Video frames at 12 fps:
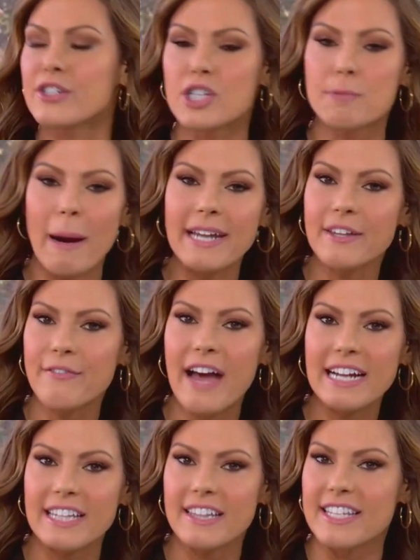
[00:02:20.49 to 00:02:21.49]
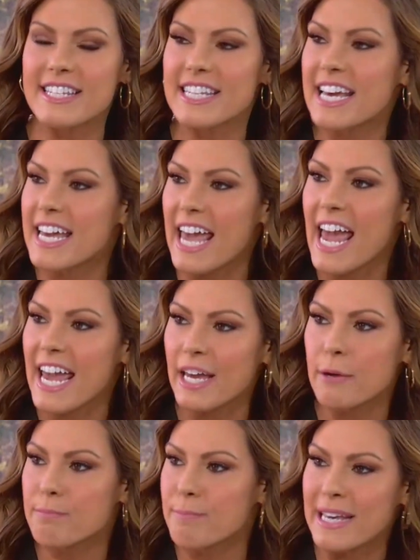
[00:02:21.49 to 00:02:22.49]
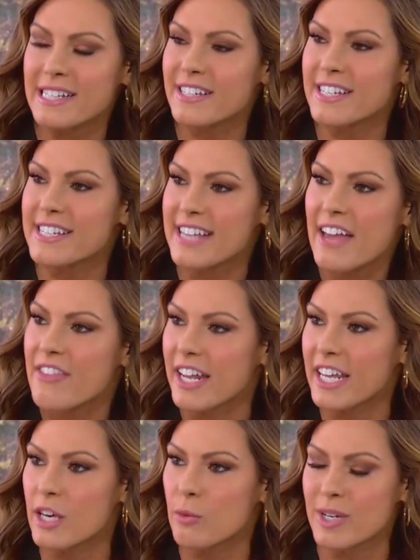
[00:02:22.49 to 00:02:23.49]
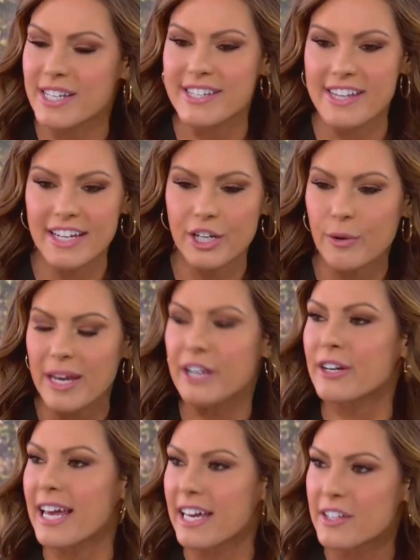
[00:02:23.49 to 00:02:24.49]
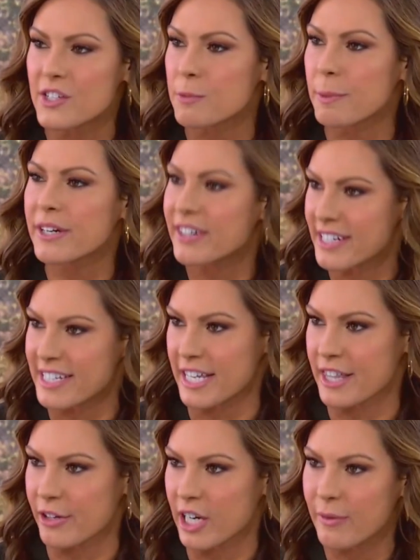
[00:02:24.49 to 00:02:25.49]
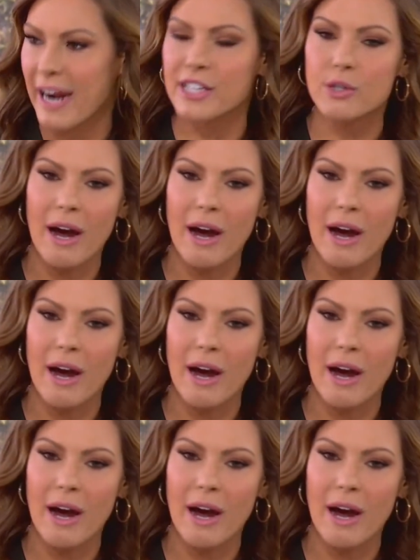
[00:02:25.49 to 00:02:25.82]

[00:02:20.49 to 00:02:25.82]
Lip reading: despite the fact that the CIA basically said that it was, internet conspiracy theory, right?